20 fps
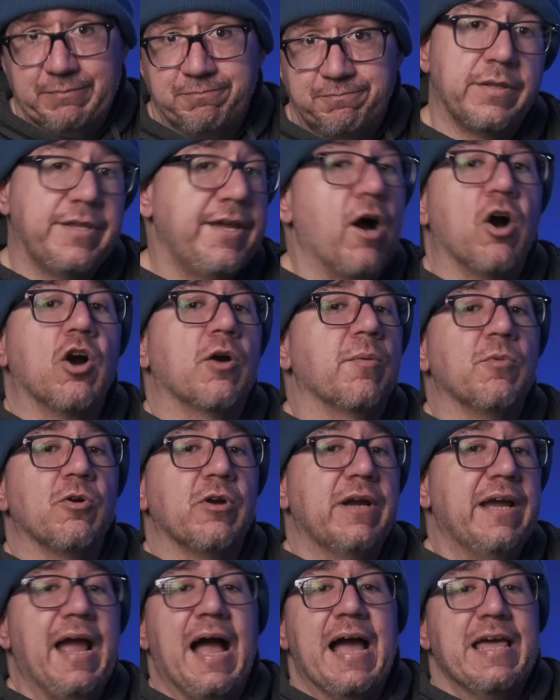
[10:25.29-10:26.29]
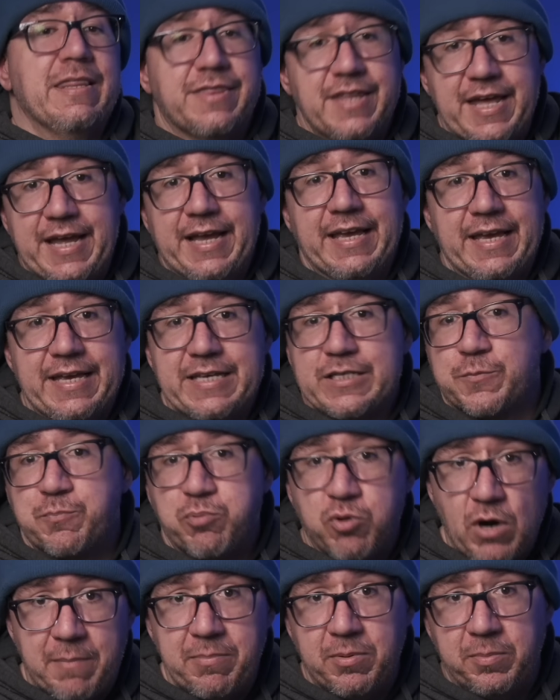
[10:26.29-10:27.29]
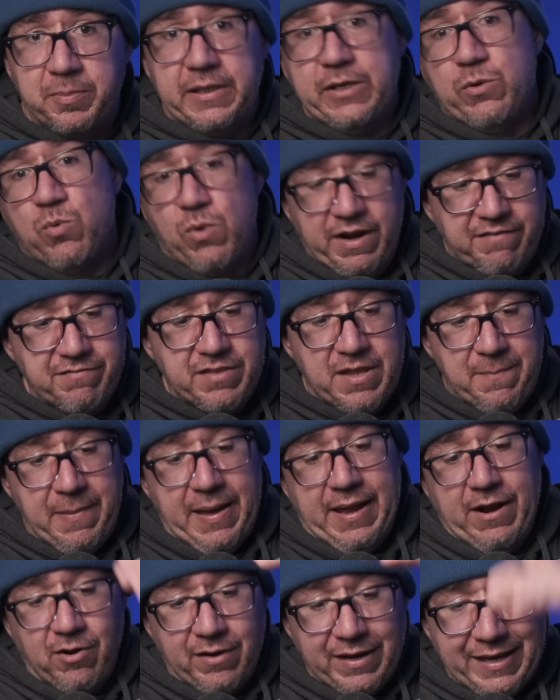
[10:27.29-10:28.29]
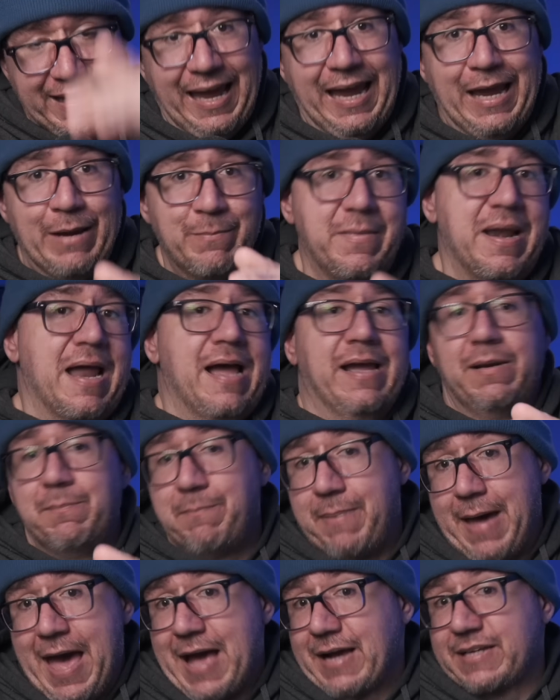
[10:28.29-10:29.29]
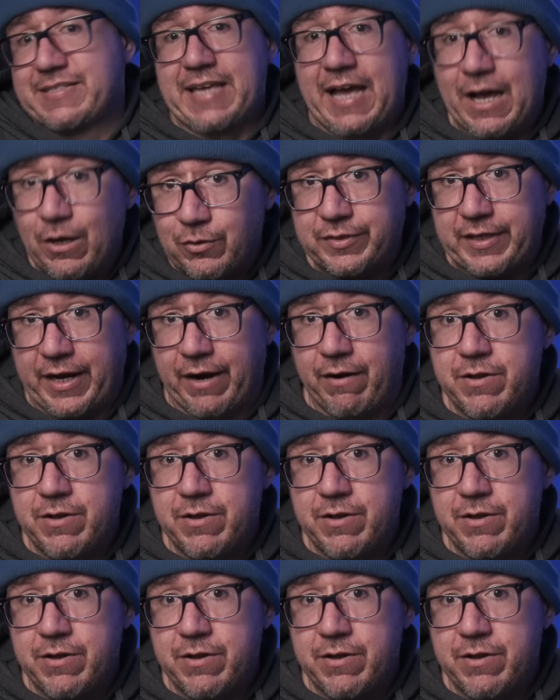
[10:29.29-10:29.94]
The Armory, I think, is probably one of the better game night bags out there.